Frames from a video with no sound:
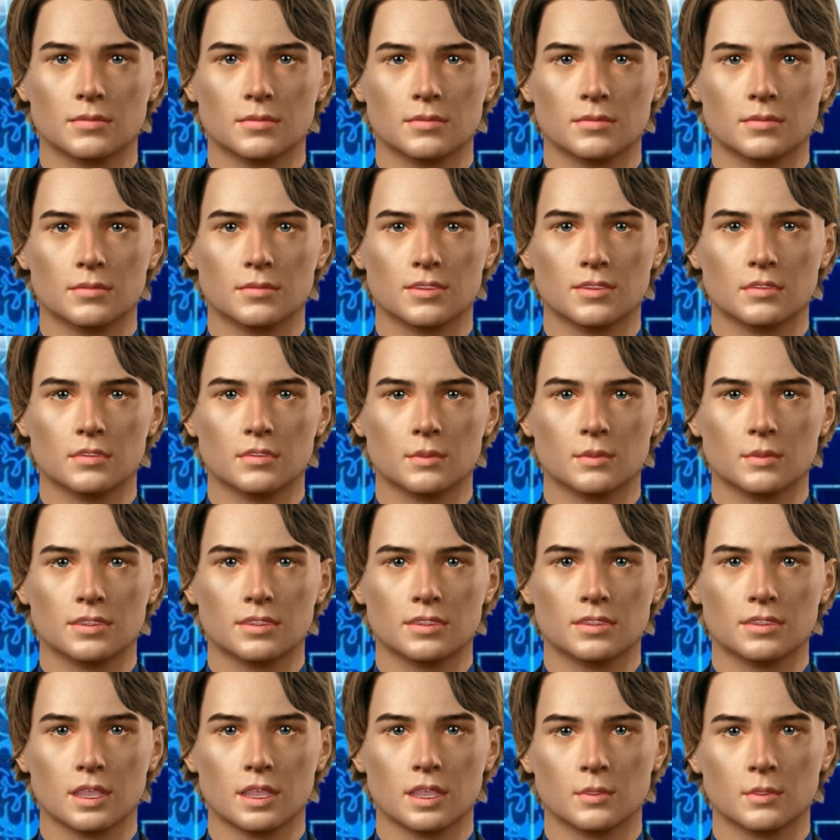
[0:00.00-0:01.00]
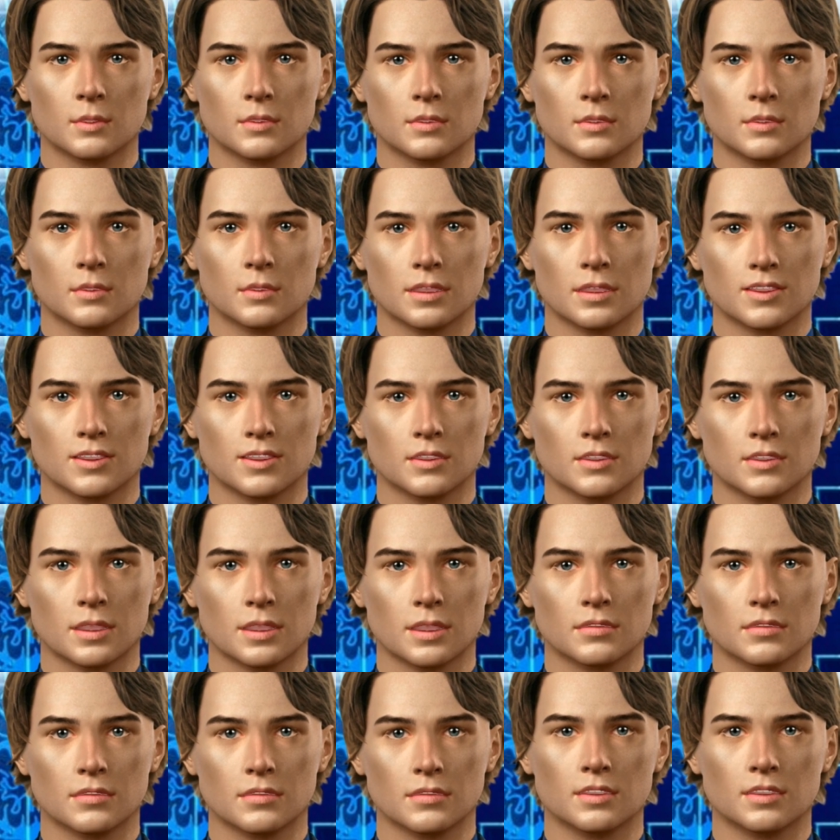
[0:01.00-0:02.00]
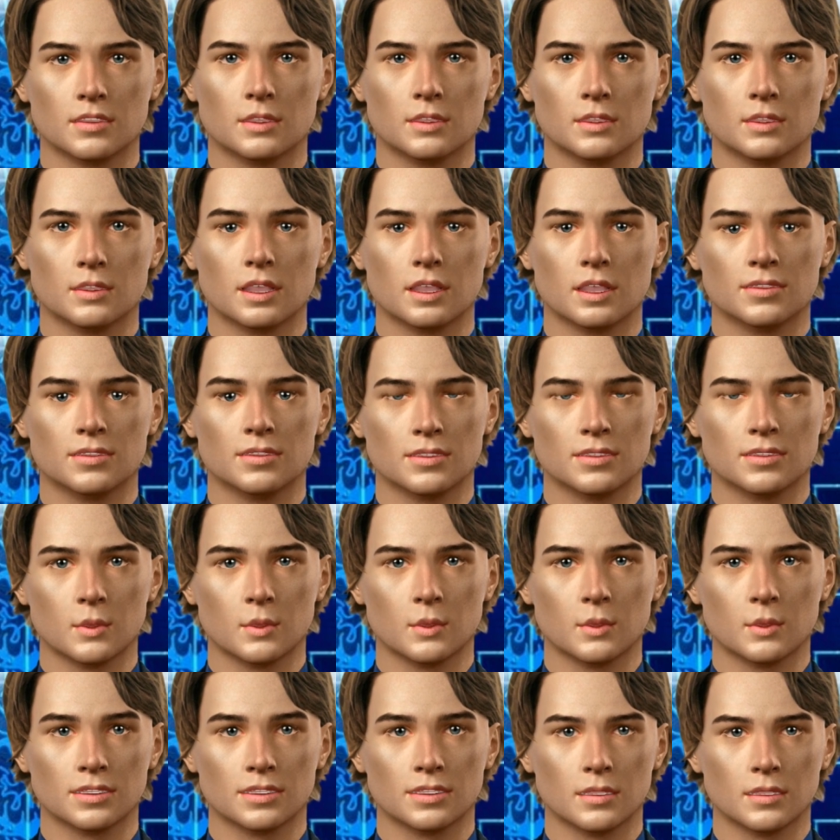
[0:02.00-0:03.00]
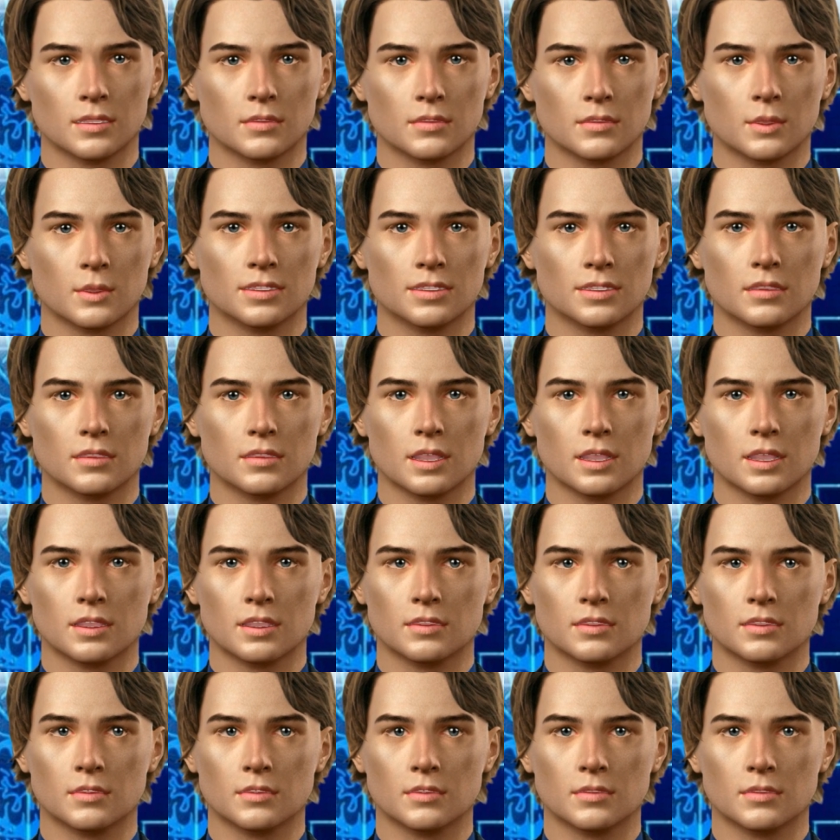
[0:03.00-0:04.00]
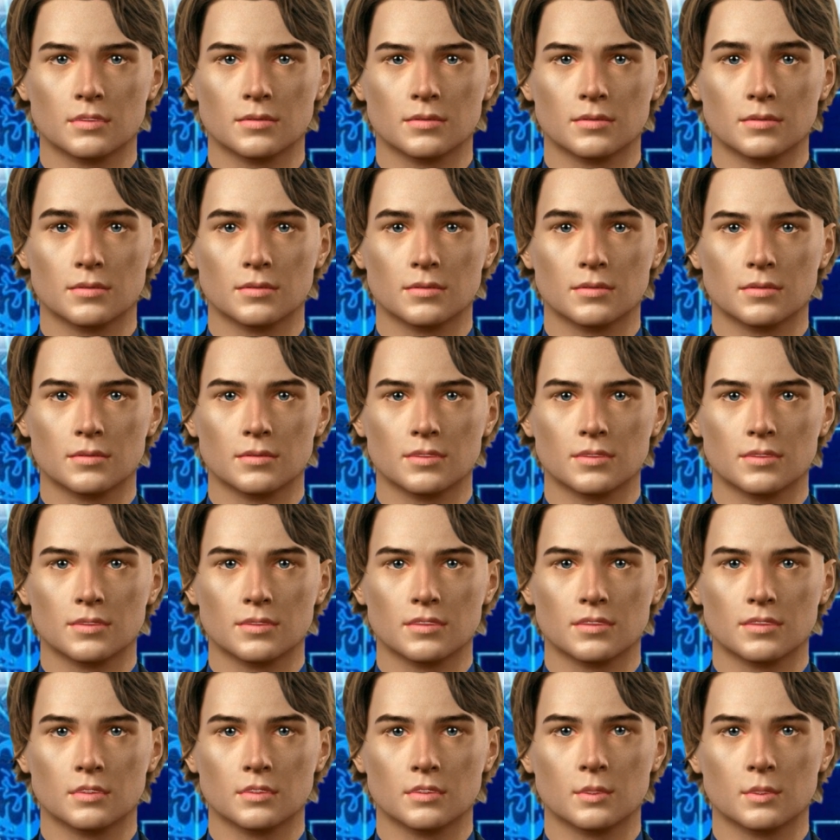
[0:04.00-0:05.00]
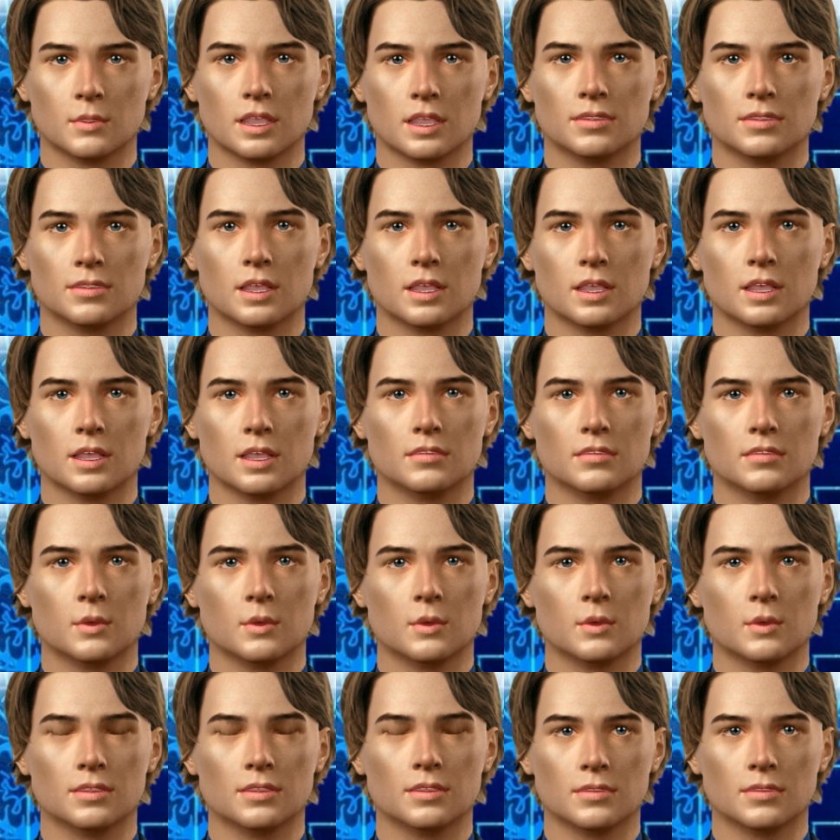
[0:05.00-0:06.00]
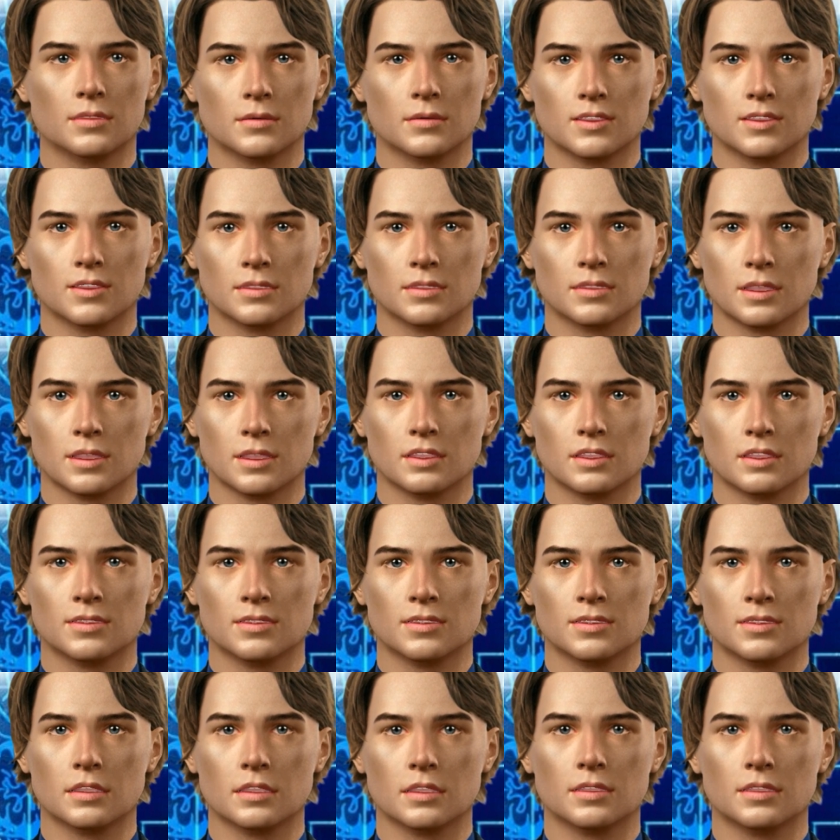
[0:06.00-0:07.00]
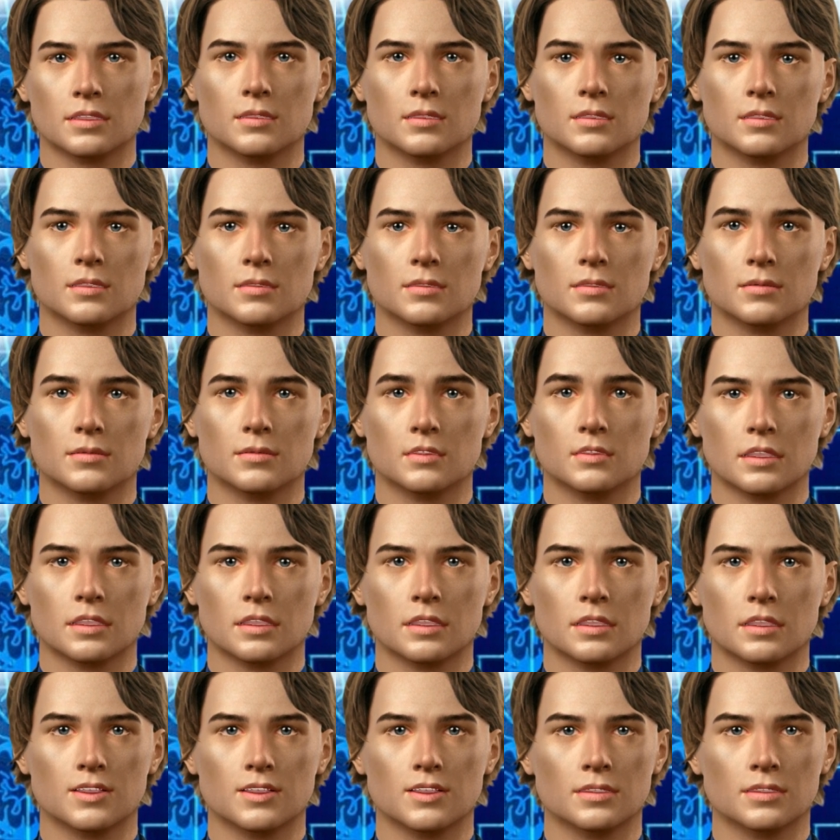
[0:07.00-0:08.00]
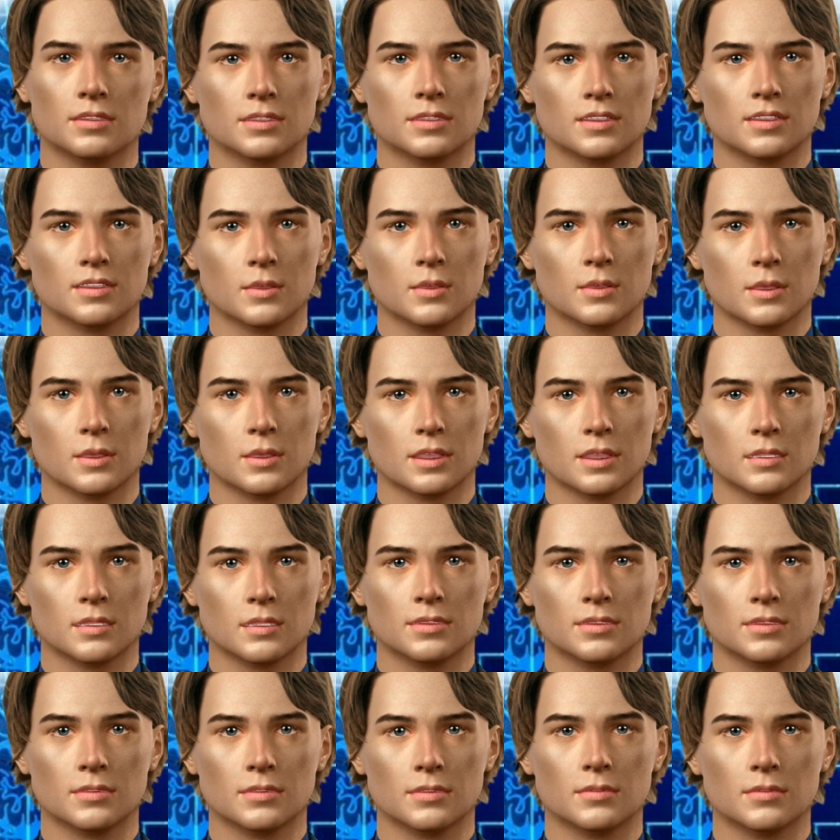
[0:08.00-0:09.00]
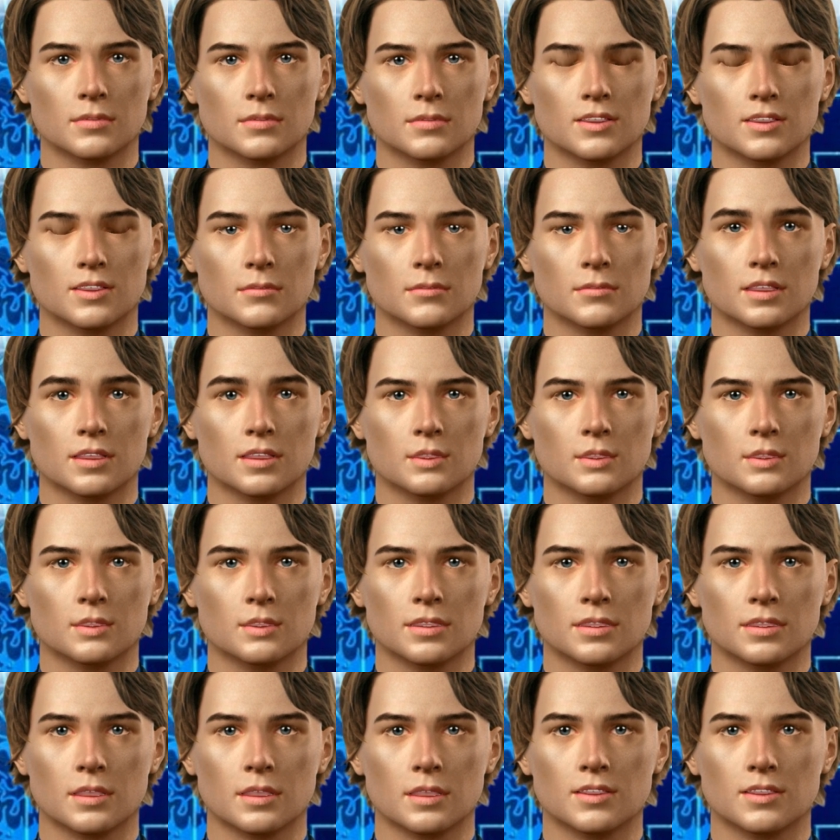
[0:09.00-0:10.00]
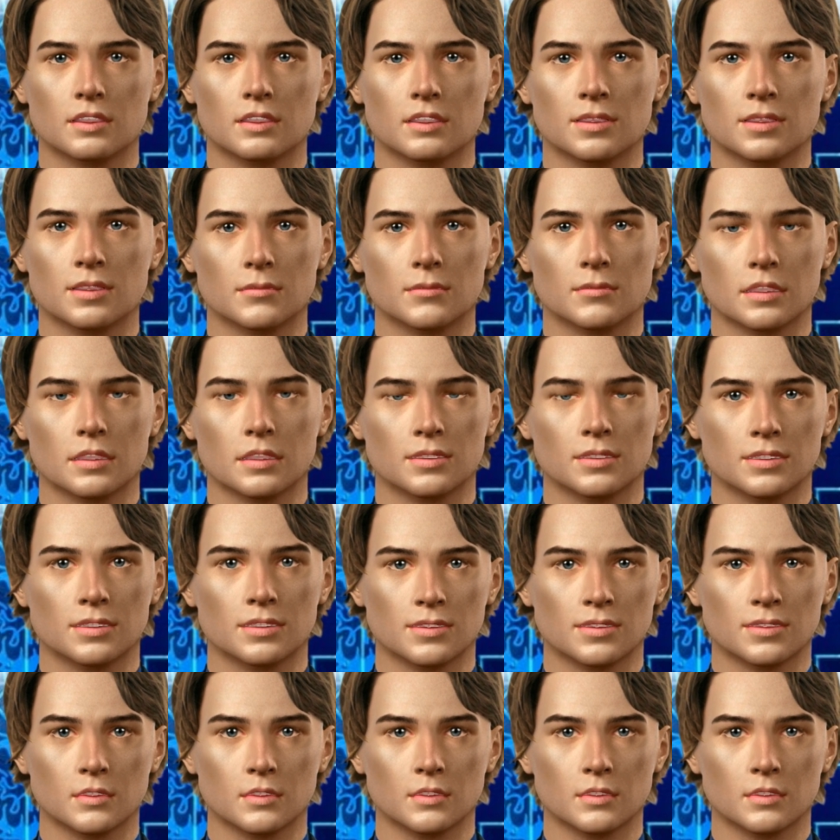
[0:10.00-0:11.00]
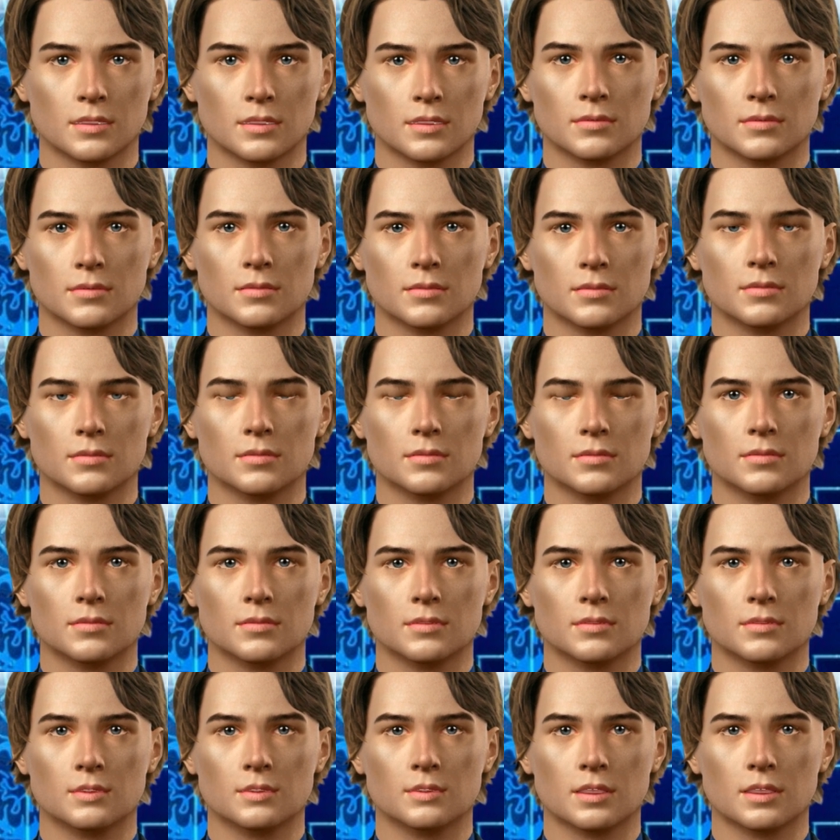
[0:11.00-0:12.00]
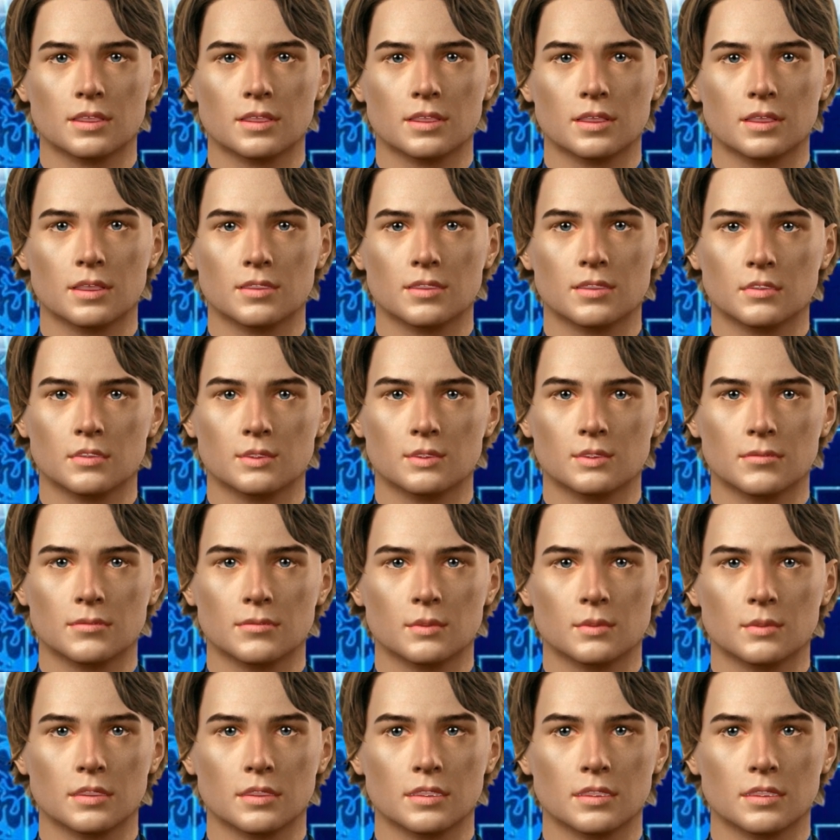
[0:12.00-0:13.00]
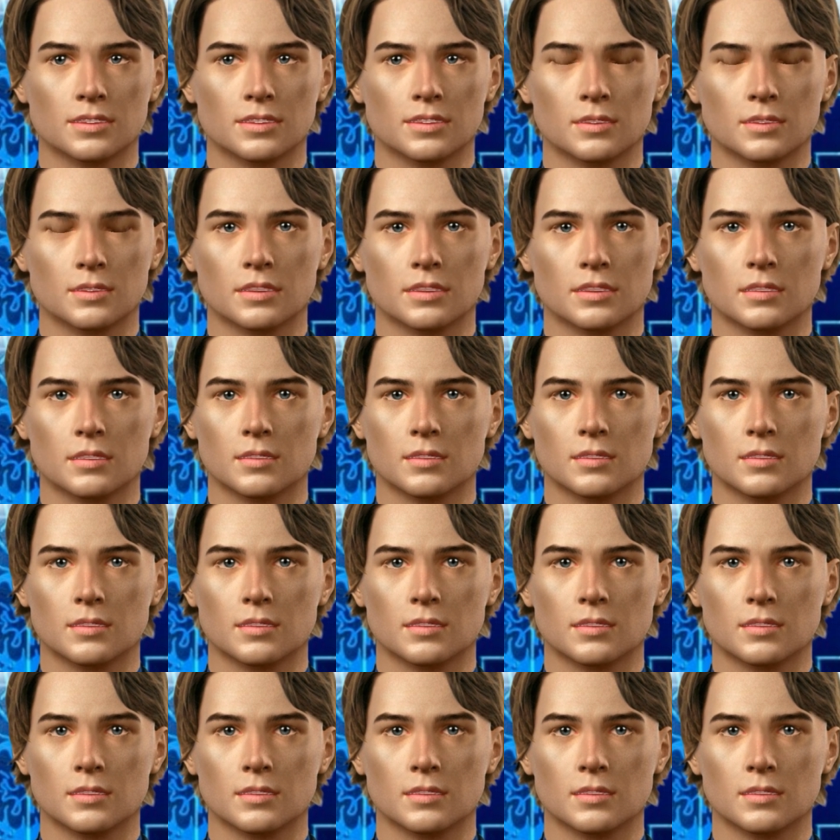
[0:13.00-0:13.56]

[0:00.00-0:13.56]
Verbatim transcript: If you would like to use additional features like recording voice files. If you liked my voice, hit that like button, share this video and give me a rating in the comment section. Rating is from 1 to 10.